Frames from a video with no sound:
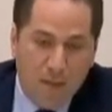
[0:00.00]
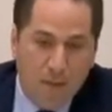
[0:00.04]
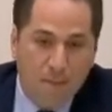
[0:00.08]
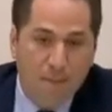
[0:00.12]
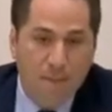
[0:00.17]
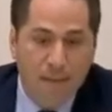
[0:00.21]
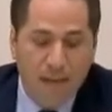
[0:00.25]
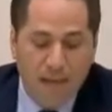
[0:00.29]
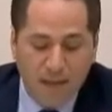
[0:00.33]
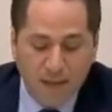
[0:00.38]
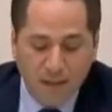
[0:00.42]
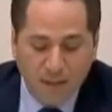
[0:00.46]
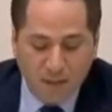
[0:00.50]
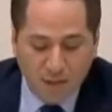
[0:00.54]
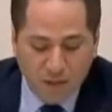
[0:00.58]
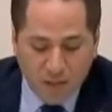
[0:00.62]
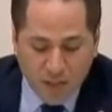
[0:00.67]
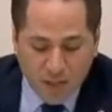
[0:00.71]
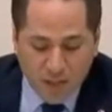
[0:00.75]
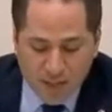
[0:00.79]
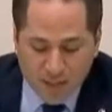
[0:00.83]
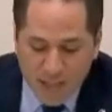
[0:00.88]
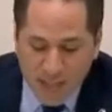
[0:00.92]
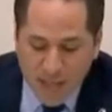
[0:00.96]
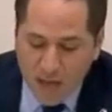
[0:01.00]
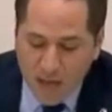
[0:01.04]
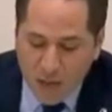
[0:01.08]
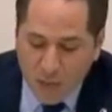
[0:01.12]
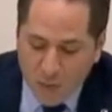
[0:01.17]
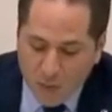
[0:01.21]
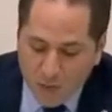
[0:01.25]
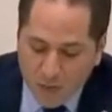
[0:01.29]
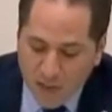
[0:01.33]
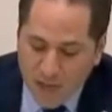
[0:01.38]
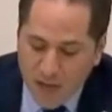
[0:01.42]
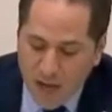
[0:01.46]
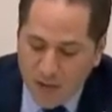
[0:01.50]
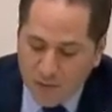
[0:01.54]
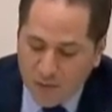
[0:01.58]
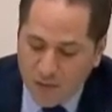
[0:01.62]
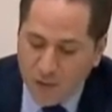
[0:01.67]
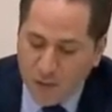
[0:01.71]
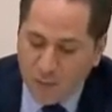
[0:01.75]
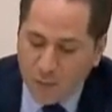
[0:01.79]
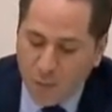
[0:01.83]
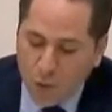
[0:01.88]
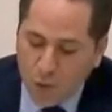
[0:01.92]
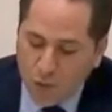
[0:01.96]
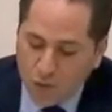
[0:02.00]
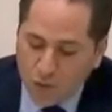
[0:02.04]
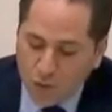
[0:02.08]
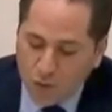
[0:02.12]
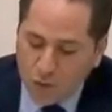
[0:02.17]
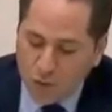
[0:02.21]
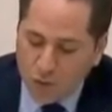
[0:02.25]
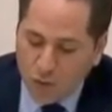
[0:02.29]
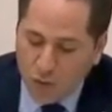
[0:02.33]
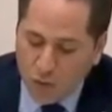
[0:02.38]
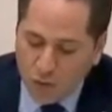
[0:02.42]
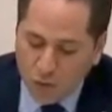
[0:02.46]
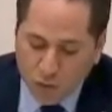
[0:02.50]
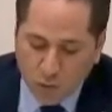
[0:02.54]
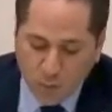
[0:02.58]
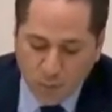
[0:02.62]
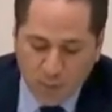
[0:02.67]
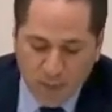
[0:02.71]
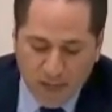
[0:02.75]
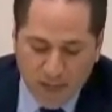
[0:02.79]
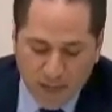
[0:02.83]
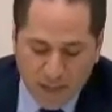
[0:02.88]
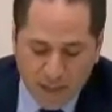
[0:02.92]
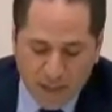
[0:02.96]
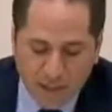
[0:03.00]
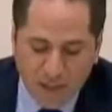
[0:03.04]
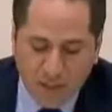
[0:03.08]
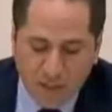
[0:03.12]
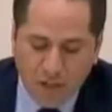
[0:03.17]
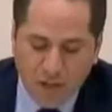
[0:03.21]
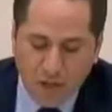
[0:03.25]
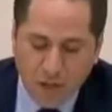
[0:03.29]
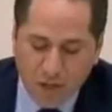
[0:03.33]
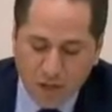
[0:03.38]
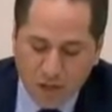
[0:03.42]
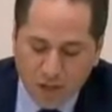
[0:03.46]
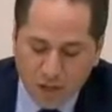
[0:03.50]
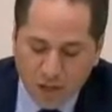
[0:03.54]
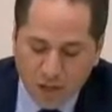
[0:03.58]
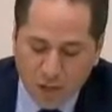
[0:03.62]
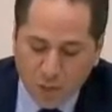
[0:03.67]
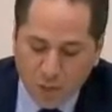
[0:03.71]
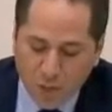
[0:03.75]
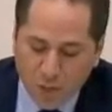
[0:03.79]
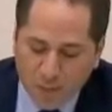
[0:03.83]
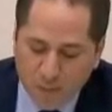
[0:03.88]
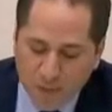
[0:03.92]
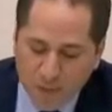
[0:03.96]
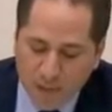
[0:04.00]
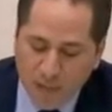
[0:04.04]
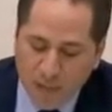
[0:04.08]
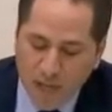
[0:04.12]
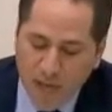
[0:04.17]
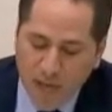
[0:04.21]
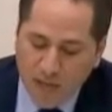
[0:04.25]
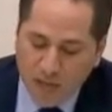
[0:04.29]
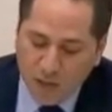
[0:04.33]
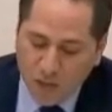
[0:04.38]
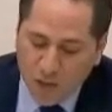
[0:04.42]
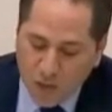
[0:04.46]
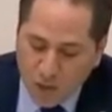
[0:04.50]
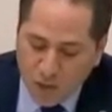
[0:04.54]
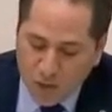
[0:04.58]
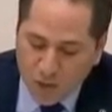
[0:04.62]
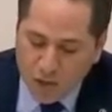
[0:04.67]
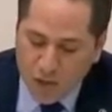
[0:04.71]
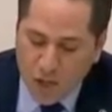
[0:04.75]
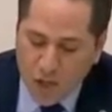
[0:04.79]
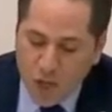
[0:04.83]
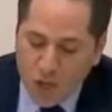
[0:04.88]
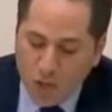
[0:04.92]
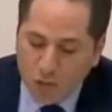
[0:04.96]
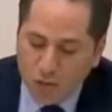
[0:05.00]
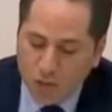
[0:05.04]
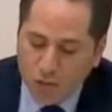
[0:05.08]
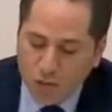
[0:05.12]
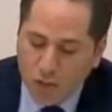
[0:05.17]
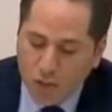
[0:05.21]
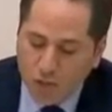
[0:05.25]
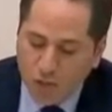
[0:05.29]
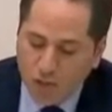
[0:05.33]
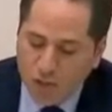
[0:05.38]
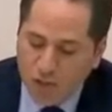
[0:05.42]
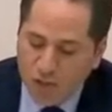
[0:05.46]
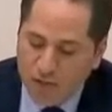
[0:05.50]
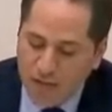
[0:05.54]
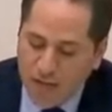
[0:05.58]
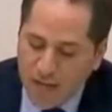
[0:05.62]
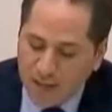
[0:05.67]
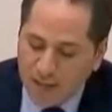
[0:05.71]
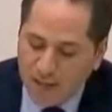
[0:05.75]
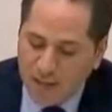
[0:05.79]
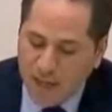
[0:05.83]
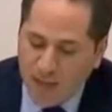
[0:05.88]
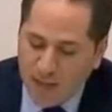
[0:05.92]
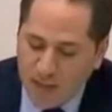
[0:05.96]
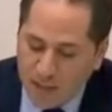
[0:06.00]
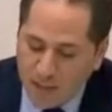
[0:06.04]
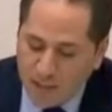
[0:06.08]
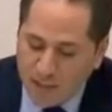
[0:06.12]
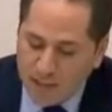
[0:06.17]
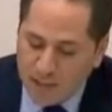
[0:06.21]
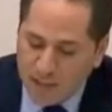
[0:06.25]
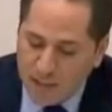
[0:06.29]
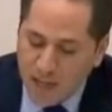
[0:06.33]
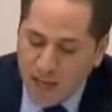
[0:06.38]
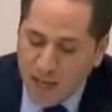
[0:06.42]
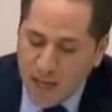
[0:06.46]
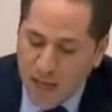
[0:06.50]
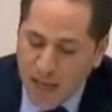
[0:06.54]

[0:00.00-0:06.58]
Men, just like women, have an important role to play in encouraging women and girls to nurture their talent